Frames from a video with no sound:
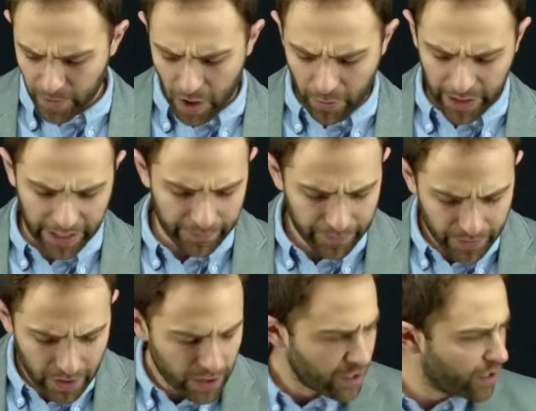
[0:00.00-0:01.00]
Okay,
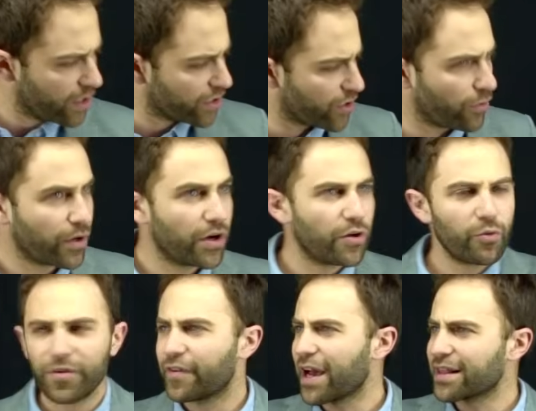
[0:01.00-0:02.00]
so
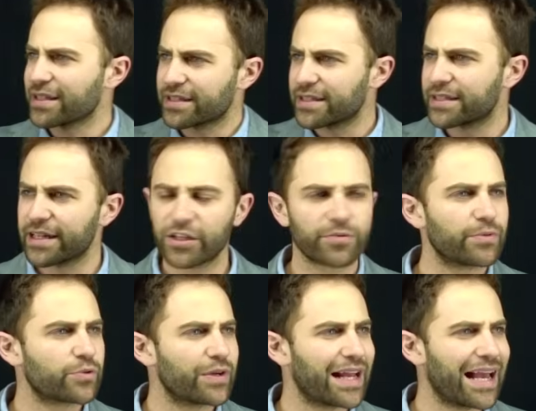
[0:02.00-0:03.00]
we've got this distinction
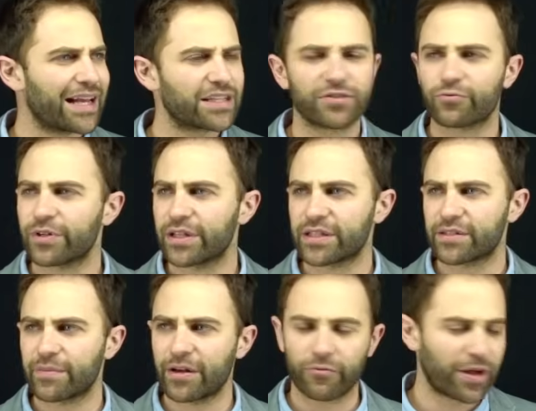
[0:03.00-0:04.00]
between
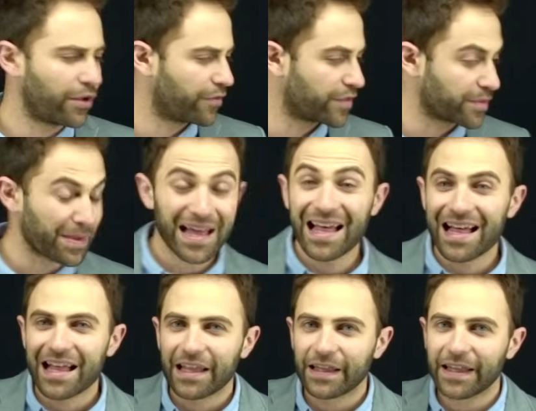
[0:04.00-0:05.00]
anti-realism and relativism.
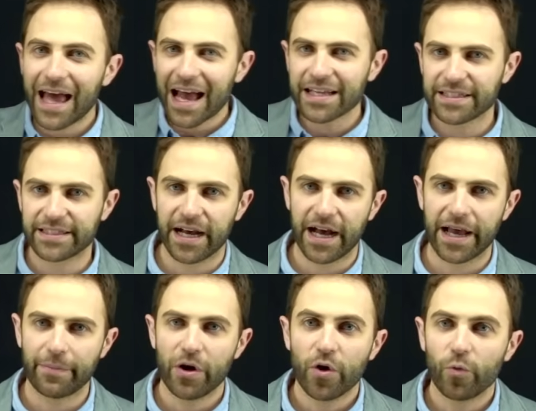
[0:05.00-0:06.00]
Last
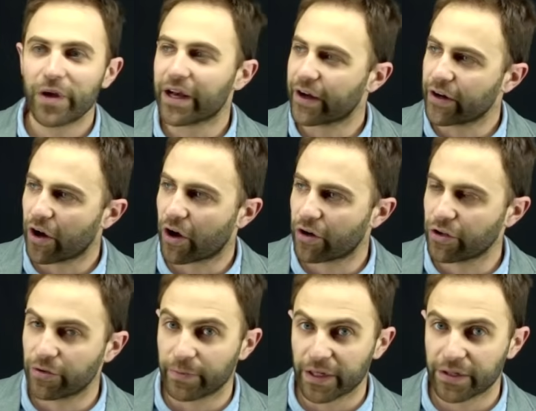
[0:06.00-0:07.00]
time, we got an
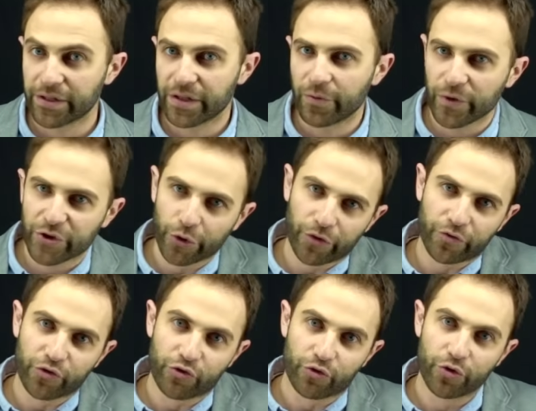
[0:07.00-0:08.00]
argument that we sort
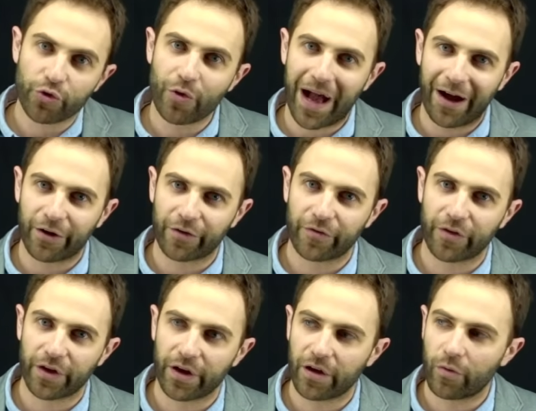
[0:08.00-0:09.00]
of drew out of
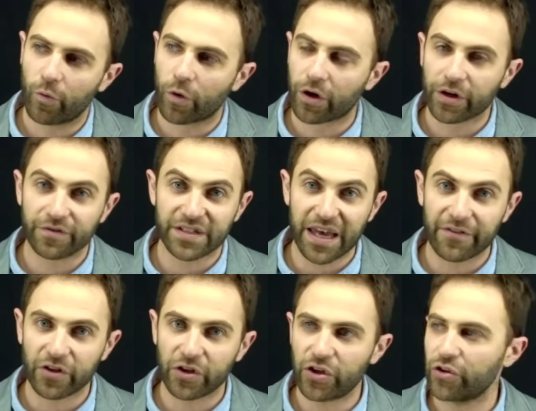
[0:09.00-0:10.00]
the work of
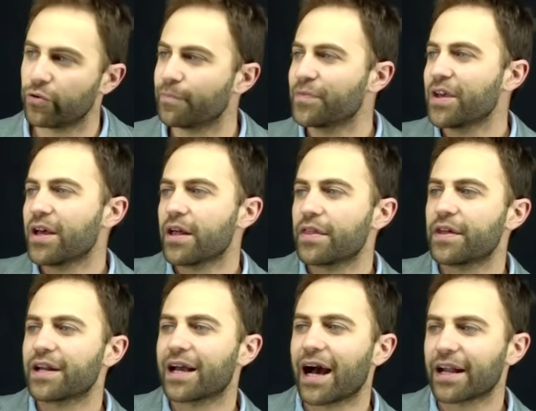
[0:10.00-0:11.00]
David Hume
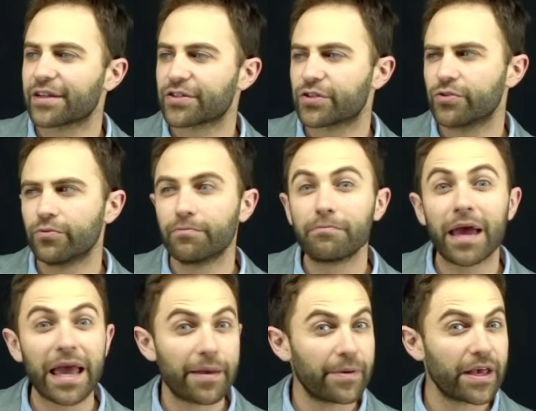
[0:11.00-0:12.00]
that got us to
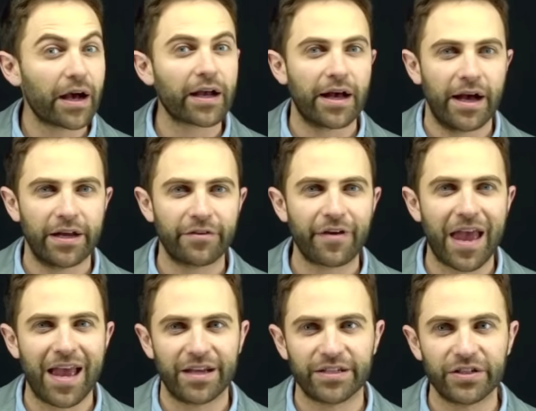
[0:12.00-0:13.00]
maybe a kind of
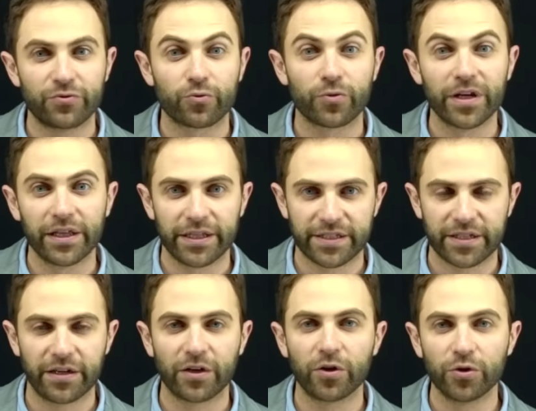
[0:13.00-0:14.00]
anti realist
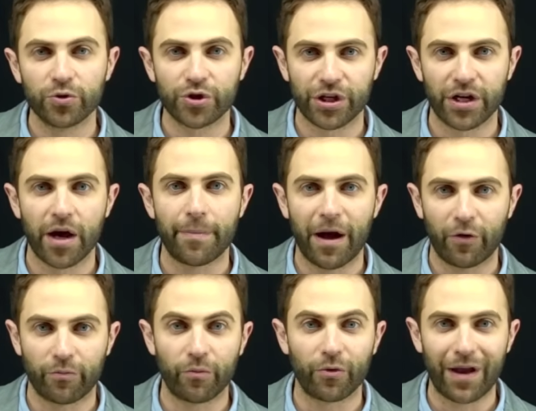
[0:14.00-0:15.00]
conclusion
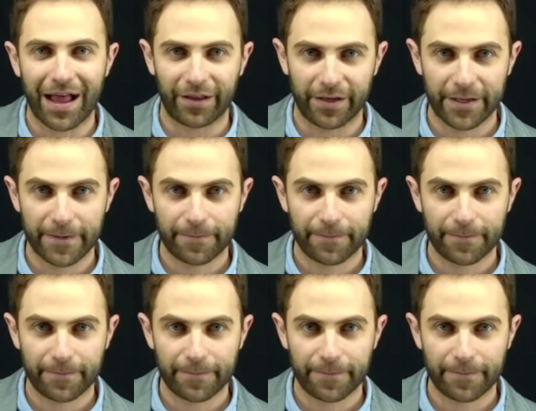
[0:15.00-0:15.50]
about morality.